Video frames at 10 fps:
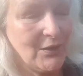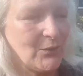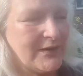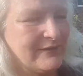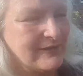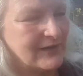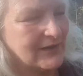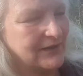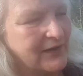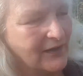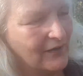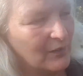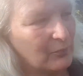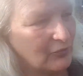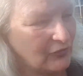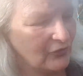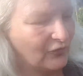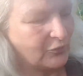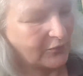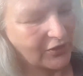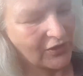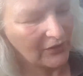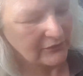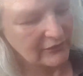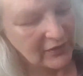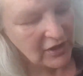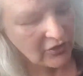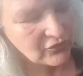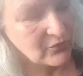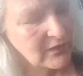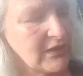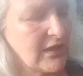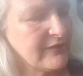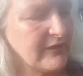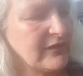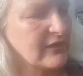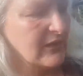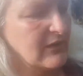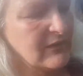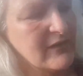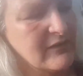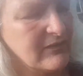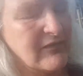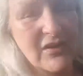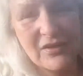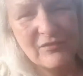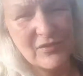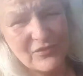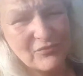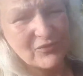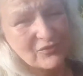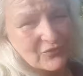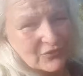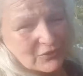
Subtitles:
awaiting the produce from the garden to realizing that this year is just not